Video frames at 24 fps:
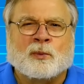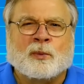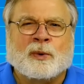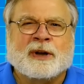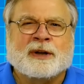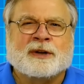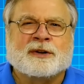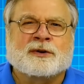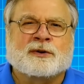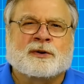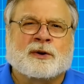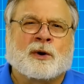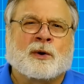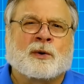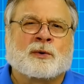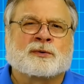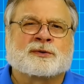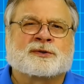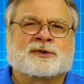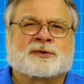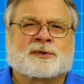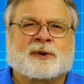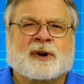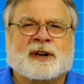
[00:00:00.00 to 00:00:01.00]

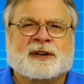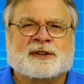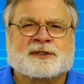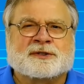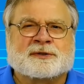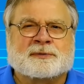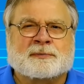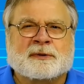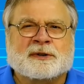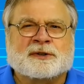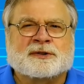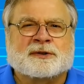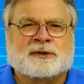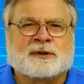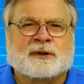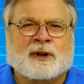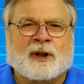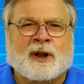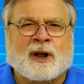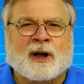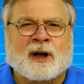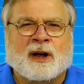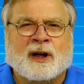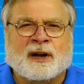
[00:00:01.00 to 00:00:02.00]
window
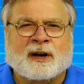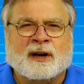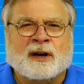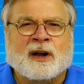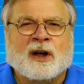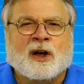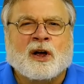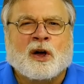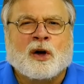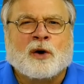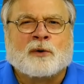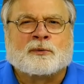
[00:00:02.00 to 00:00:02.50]
transmission line